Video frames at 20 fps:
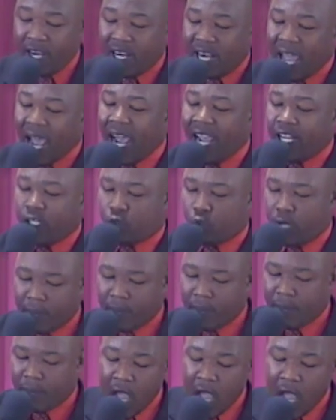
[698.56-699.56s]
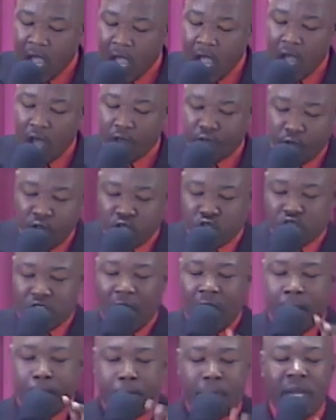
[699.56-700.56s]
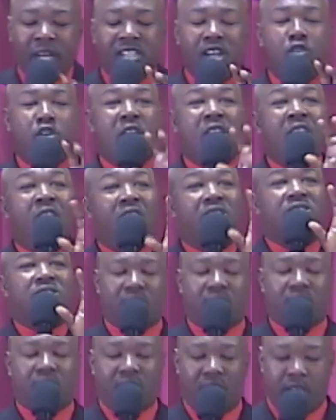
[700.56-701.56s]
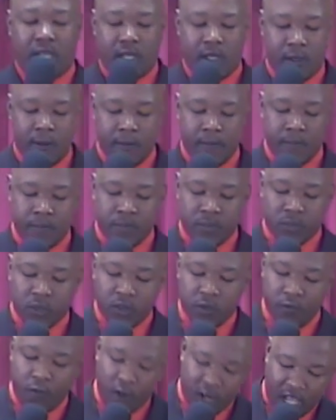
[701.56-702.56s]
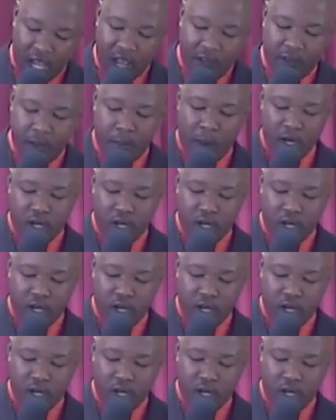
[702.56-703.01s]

lied to him. Uh, this time, Peter reluctantly forgave him, but